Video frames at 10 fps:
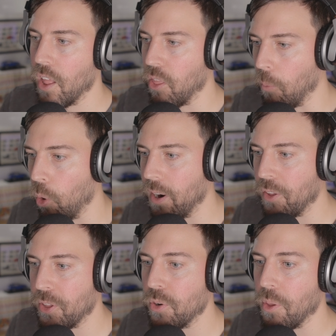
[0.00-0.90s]
the more
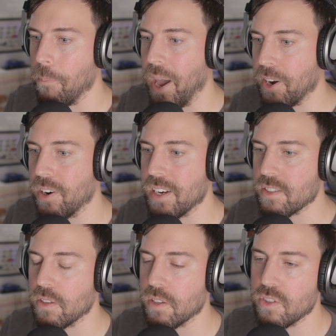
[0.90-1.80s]
out there, the better. And
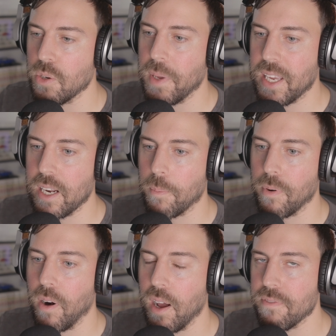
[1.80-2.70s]
as long as you're making a
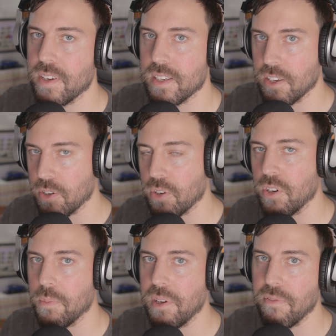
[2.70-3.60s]
profit, you're going
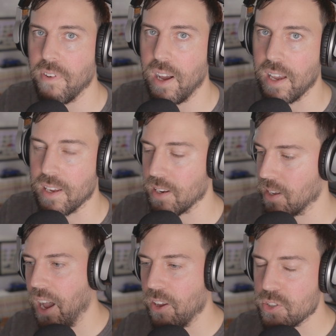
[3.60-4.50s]
to be fine.
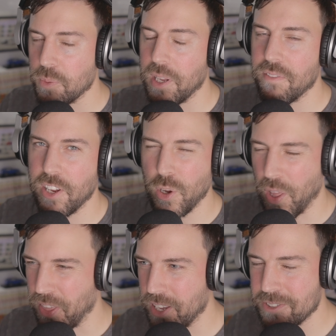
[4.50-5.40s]
I also made a video, I
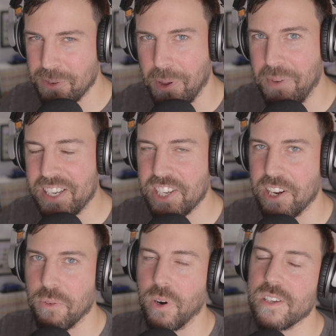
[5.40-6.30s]
think it was on my main
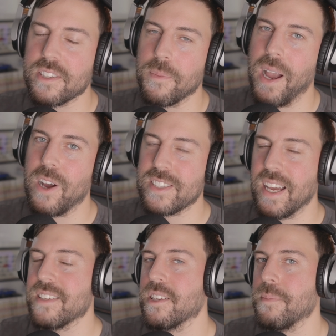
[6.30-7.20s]
channel, where I was talking about how
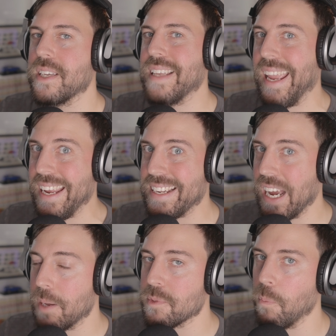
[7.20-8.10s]
Tesla makes 8
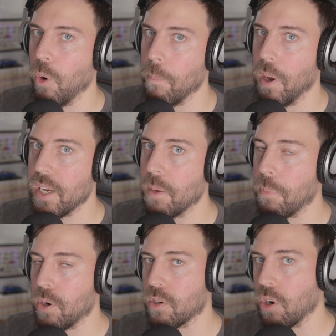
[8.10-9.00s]
times more money
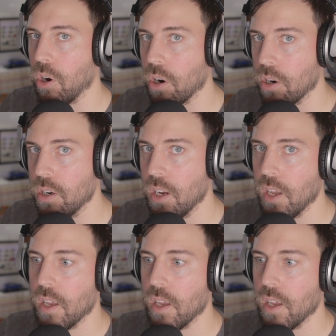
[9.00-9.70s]
per car,